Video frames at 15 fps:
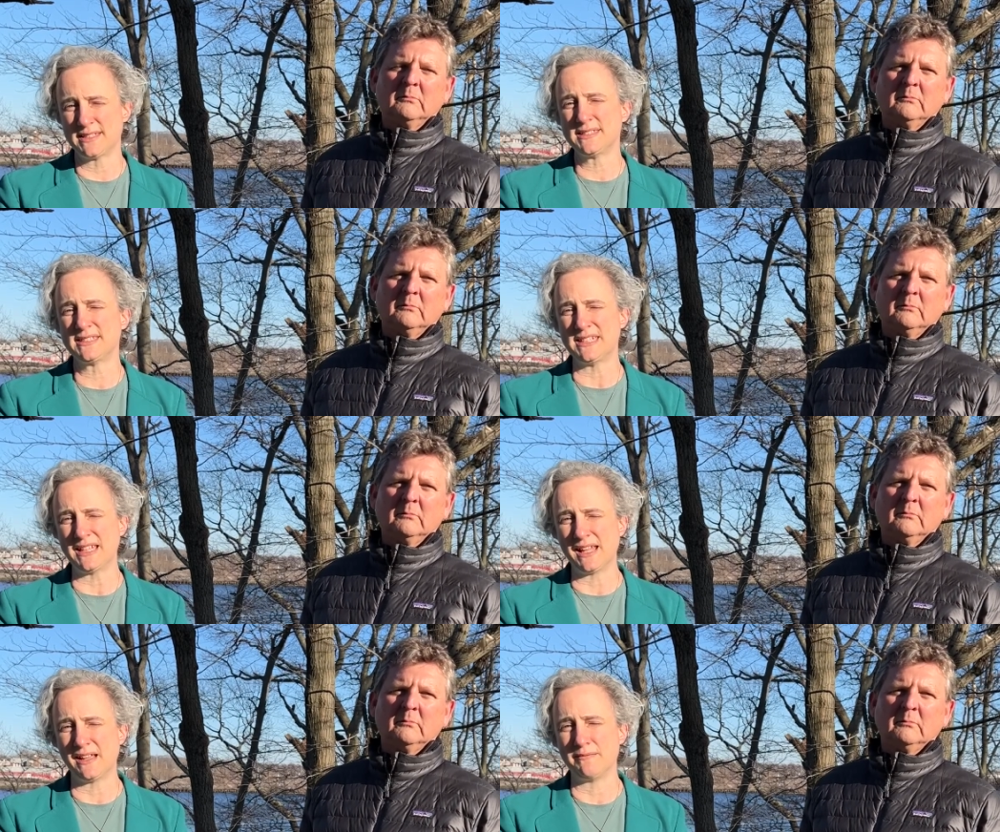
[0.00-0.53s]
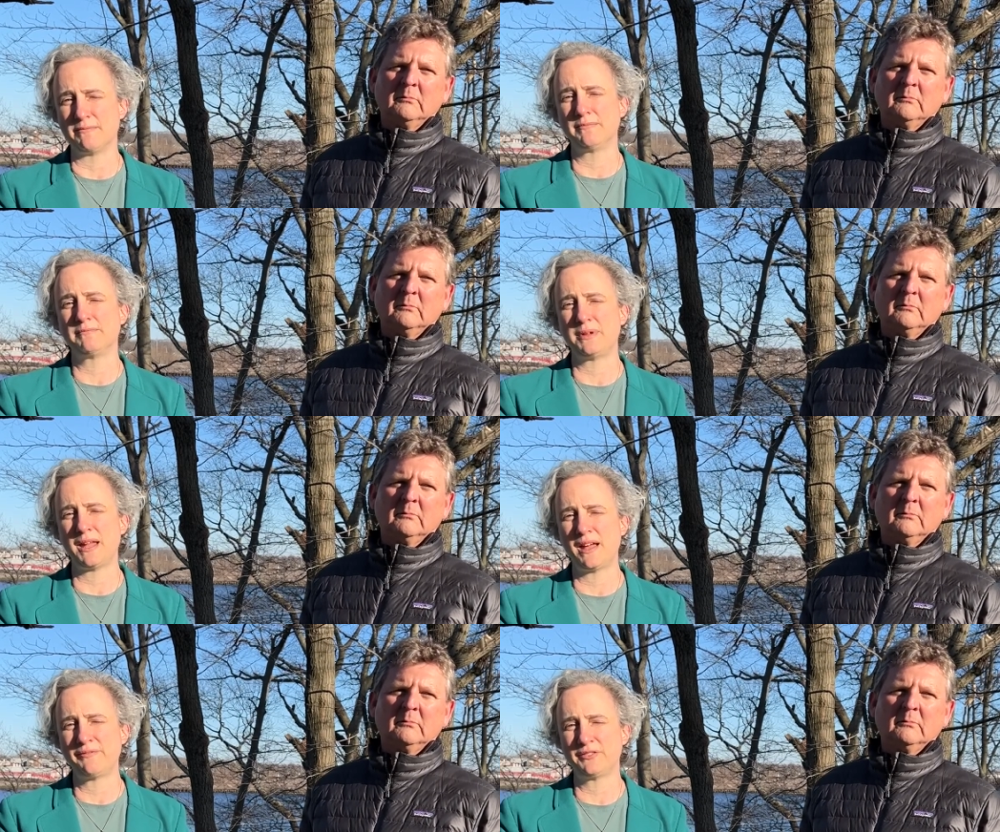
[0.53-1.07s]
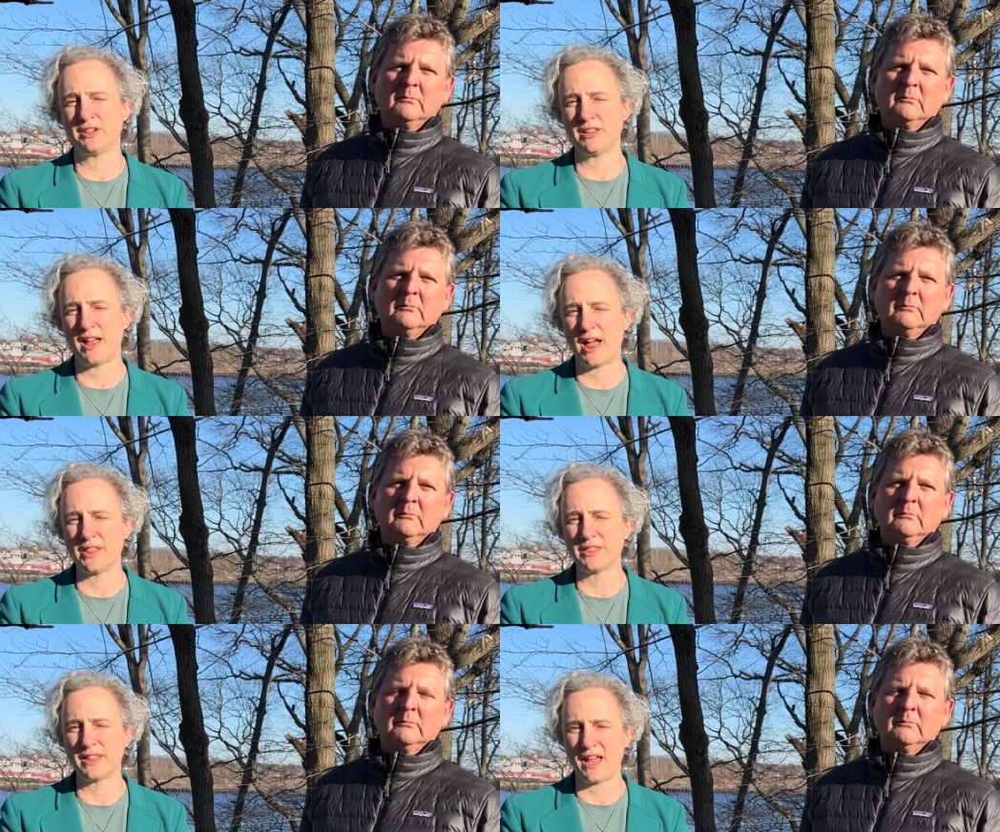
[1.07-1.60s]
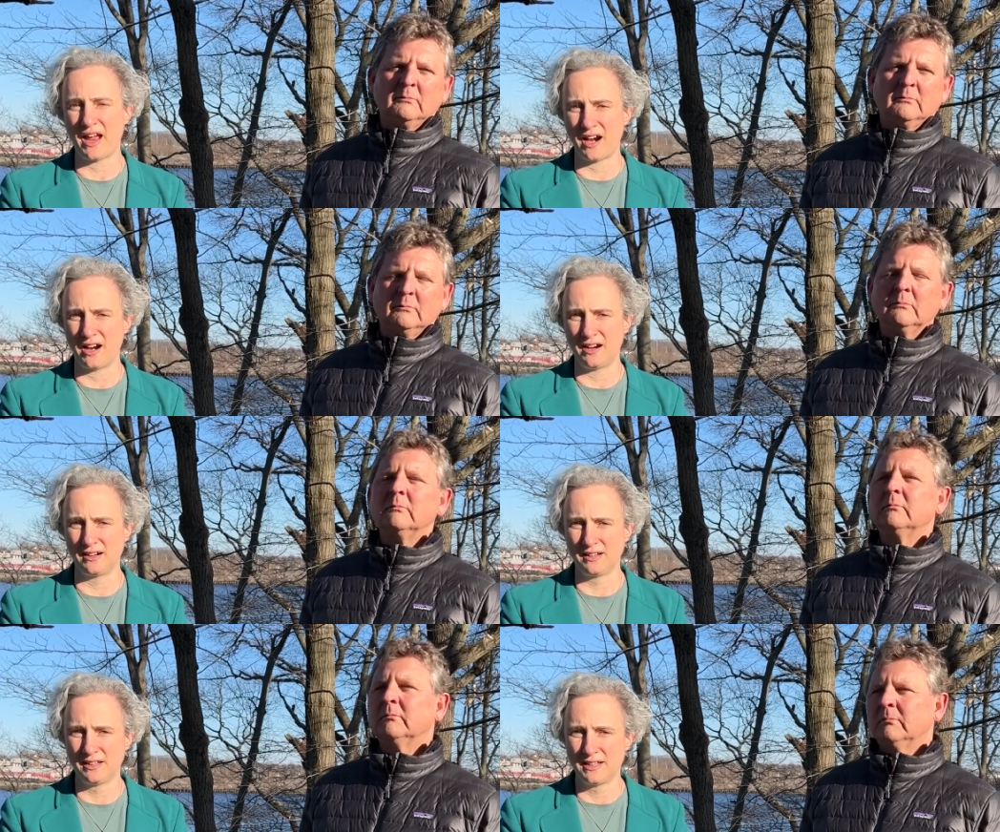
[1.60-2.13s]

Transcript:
Speaker 1: seeking behavioral health care